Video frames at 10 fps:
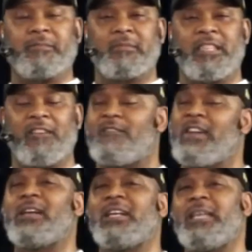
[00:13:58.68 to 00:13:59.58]
They're
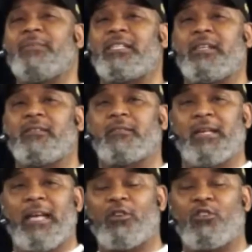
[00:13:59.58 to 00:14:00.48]
very limited.
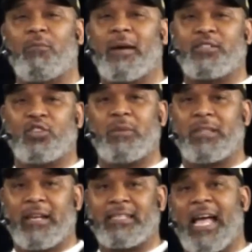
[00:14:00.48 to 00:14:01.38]
I don't know about you, but
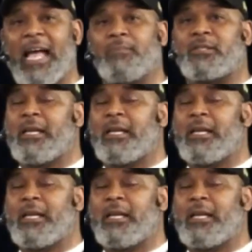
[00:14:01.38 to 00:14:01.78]
there are times